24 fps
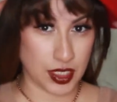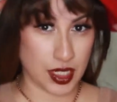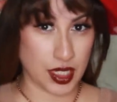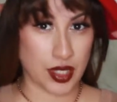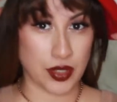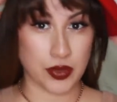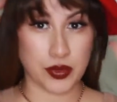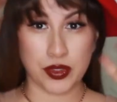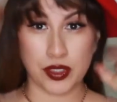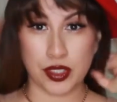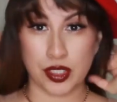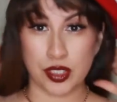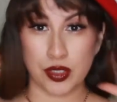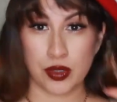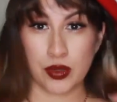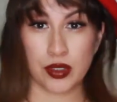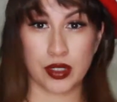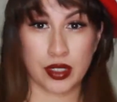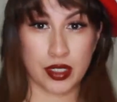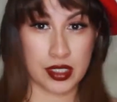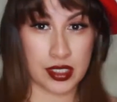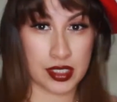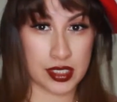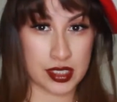How
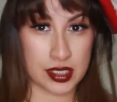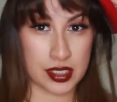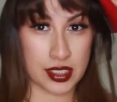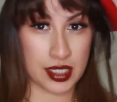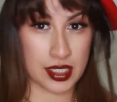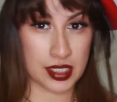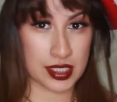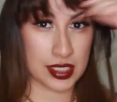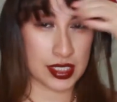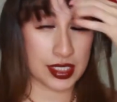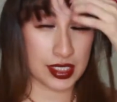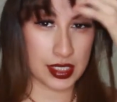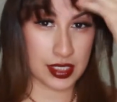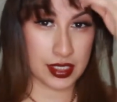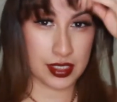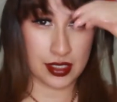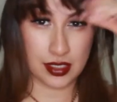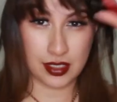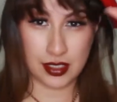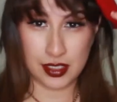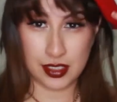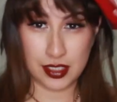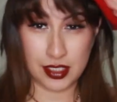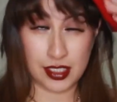cute is this?
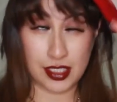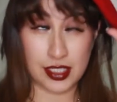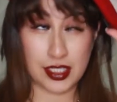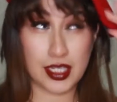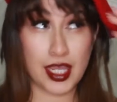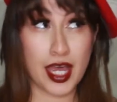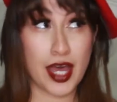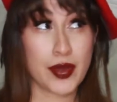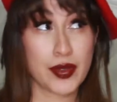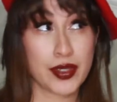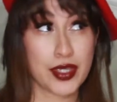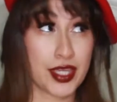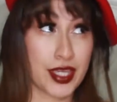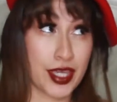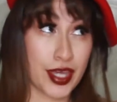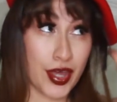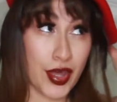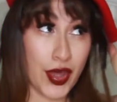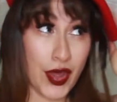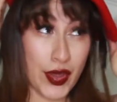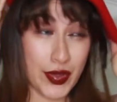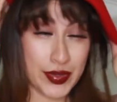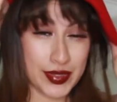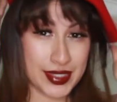So
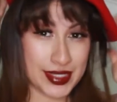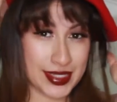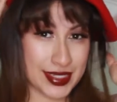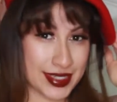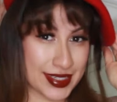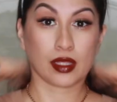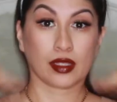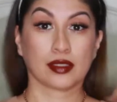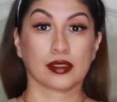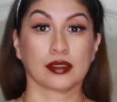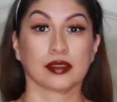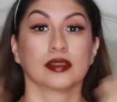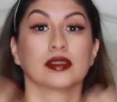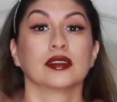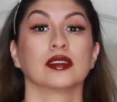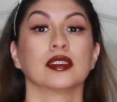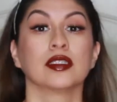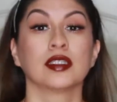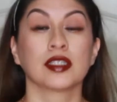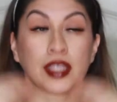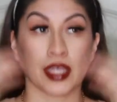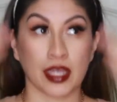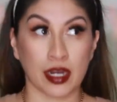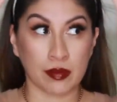cute.
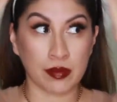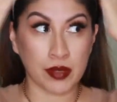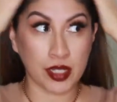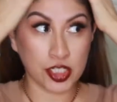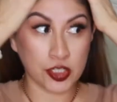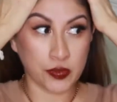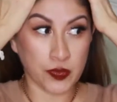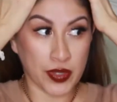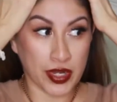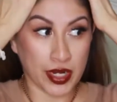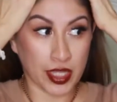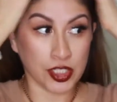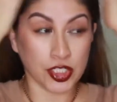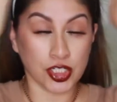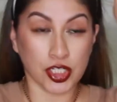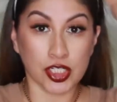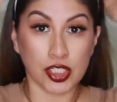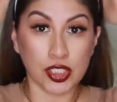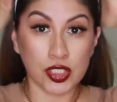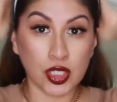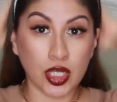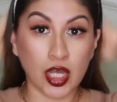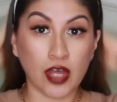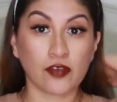They are much better. I
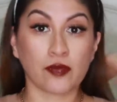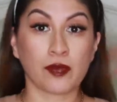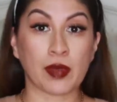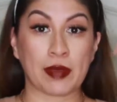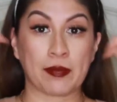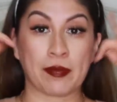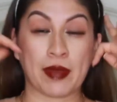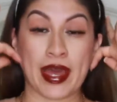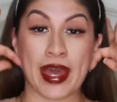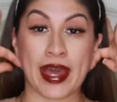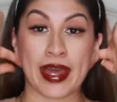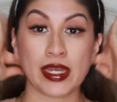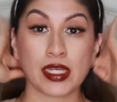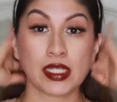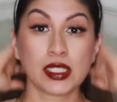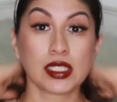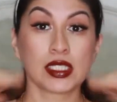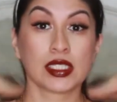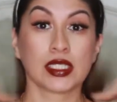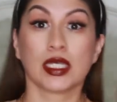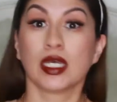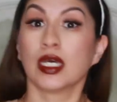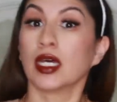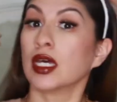just took off my
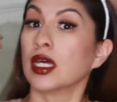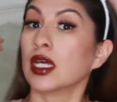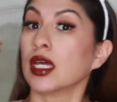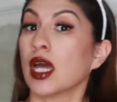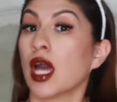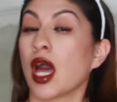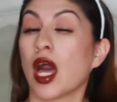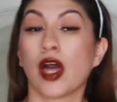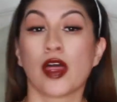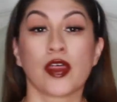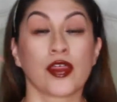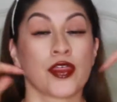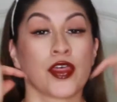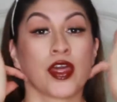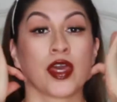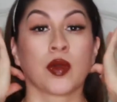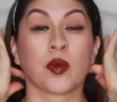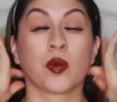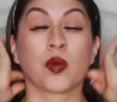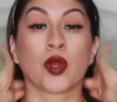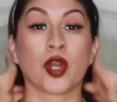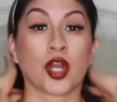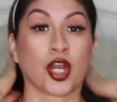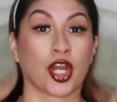bangs. They
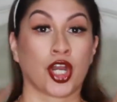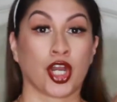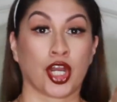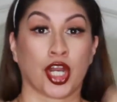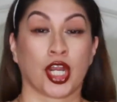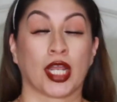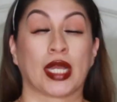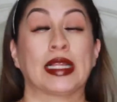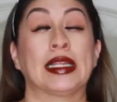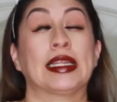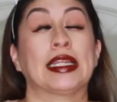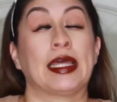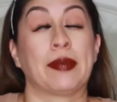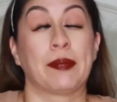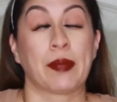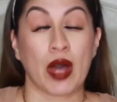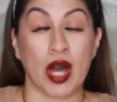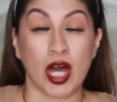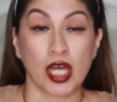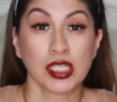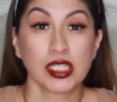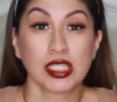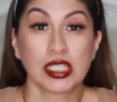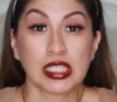were
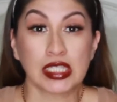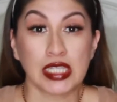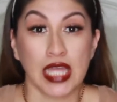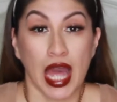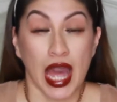clip-ons.